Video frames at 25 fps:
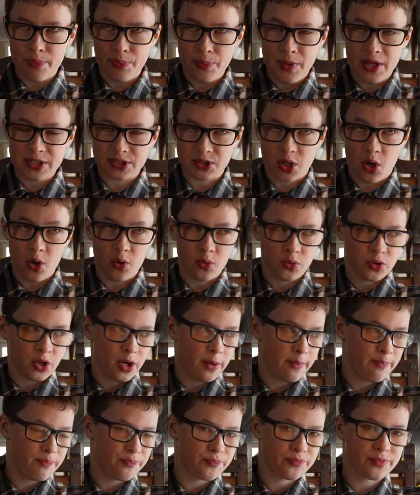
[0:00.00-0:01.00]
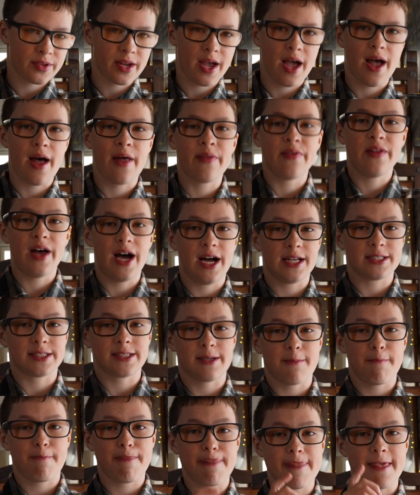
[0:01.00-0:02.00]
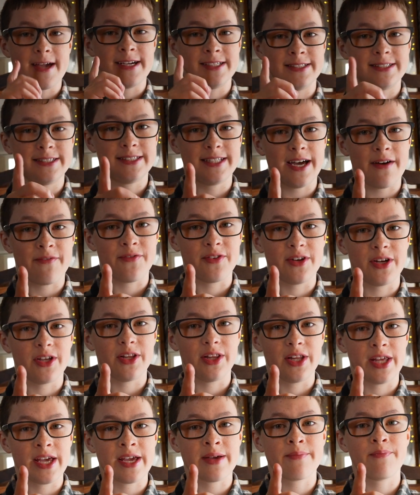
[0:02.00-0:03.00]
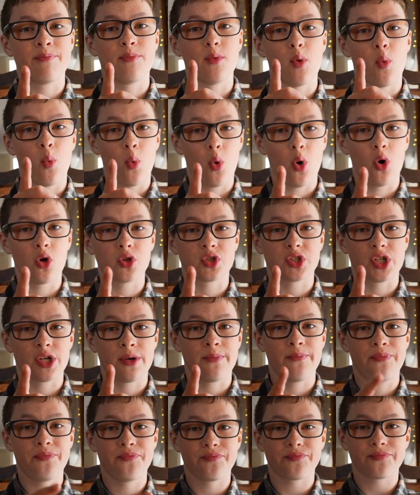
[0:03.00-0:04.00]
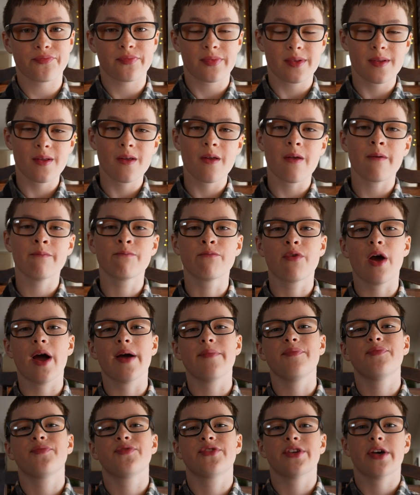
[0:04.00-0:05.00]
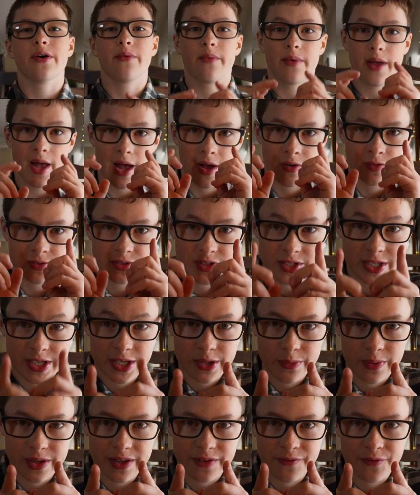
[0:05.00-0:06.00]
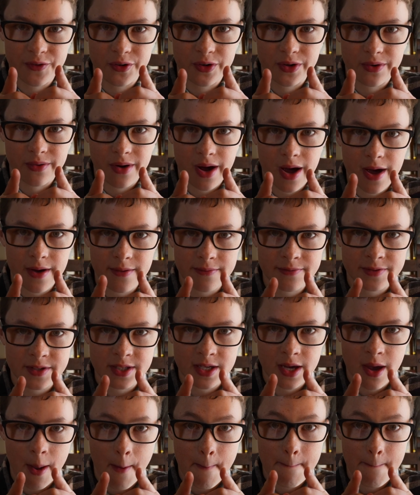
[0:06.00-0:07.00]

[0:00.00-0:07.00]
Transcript: That's cold, and that is definitely water. Right, so I'll see you when the food arrives.